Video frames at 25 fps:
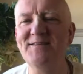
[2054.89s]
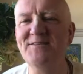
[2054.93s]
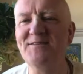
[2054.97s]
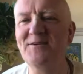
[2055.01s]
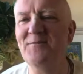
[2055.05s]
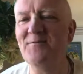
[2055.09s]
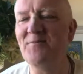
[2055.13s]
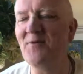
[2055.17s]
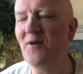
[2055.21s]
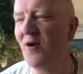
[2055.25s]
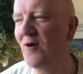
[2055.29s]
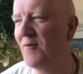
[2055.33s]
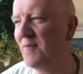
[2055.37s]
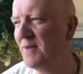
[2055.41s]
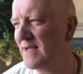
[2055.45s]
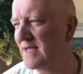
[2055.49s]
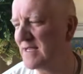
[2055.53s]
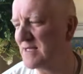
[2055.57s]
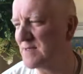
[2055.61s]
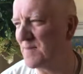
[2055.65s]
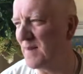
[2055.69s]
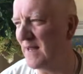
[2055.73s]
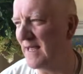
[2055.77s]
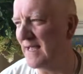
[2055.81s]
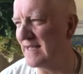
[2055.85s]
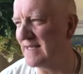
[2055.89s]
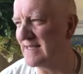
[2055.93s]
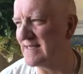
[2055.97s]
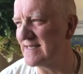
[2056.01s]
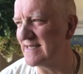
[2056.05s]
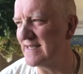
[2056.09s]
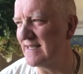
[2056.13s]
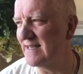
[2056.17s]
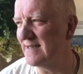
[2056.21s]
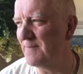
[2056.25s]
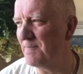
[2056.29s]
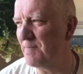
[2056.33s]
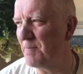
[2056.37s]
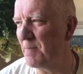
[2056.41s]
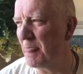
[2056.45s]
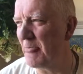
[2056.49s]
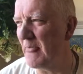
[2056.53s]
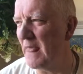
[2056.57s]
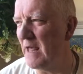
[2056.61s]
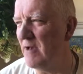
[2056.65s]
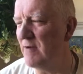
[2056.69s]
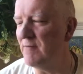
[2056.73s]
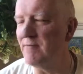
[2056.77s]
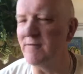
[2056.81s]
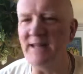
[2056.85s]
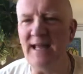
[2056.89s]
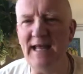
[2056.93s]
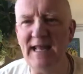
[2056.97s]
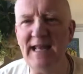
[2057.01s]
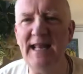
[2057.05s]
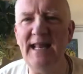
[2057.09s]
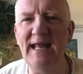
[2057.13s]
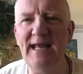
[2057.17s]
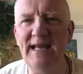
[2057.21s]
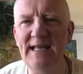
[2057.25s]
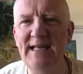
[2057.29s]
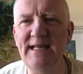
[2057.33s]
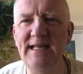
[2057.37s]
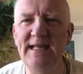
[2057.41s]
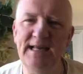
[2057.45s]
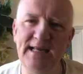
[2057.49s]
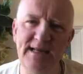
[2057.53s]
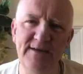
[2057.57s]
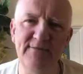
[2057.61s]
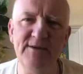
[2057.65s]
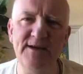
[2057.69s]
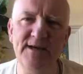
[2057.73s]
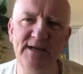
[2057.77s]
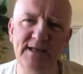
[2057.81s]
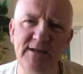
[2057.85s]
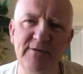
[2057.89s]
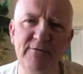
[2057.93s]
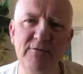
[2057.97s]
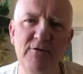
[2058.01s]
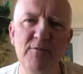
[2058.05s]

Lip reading: So Prabhupada explains that for that lady living in a